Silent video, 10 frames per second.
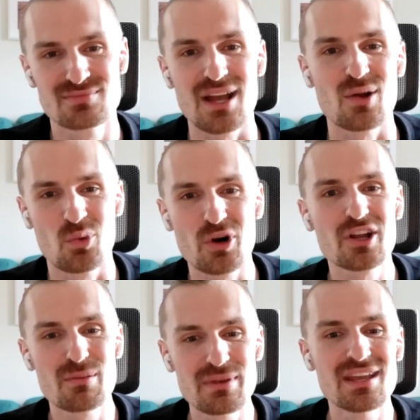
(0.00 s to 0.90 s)
Like we're
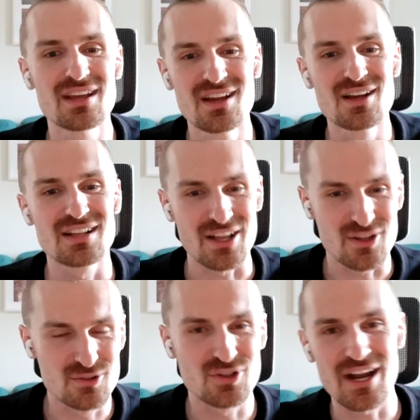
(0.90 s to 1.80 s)
going to be
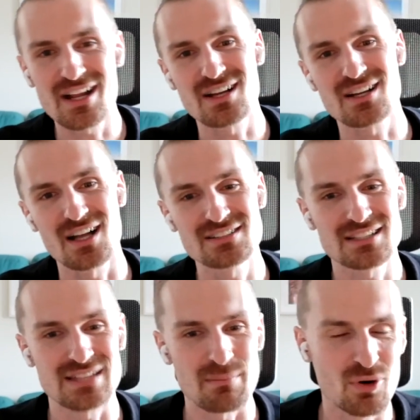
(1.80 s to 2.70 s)
like creating a
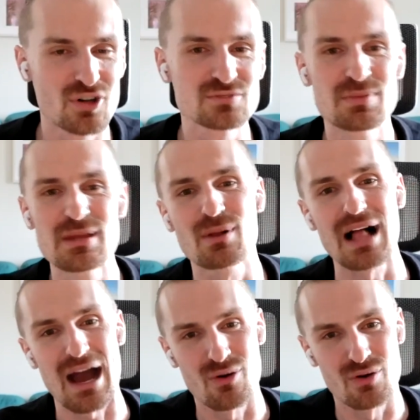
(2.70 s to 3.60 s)
context that pulls people
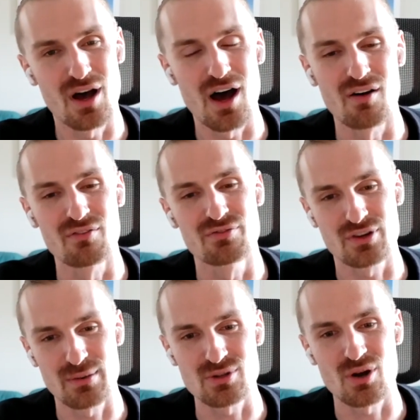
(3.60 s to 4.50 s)
out of the
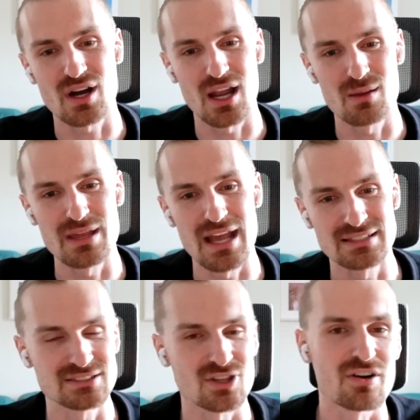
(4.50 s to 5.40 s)
crypto economy
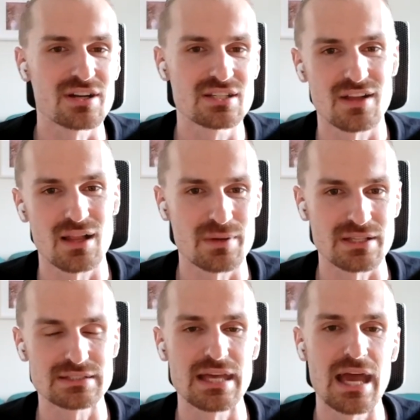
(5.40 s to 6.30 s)
as it's already
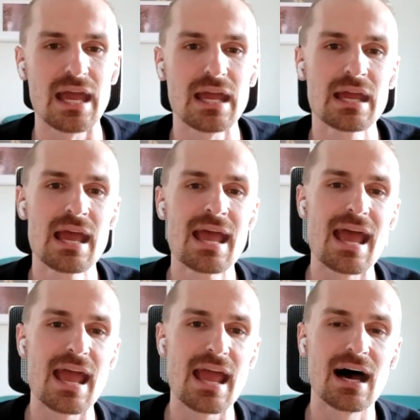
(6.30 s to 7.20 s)
developing today.
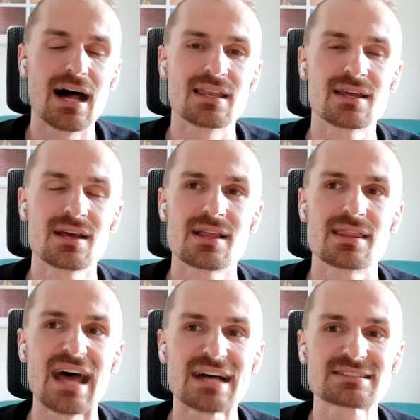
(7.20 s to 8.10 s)
And
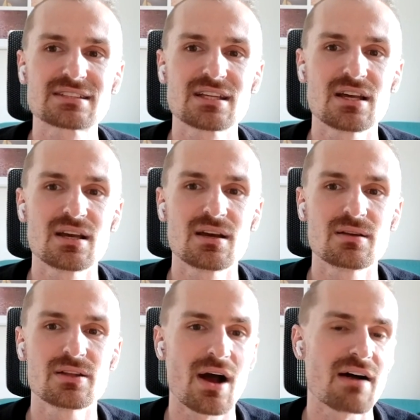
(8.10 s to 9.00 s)
that's going to,
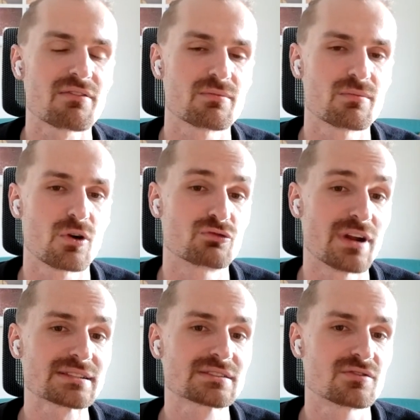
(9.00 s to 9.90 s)
you know, have a
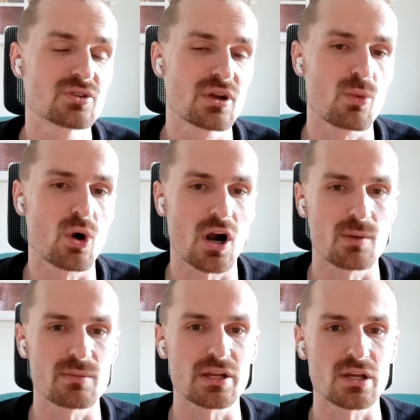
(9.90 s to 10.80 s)
risk of doing more
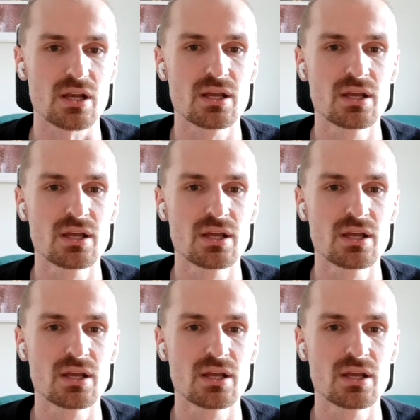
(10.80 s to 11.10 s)
harm than good.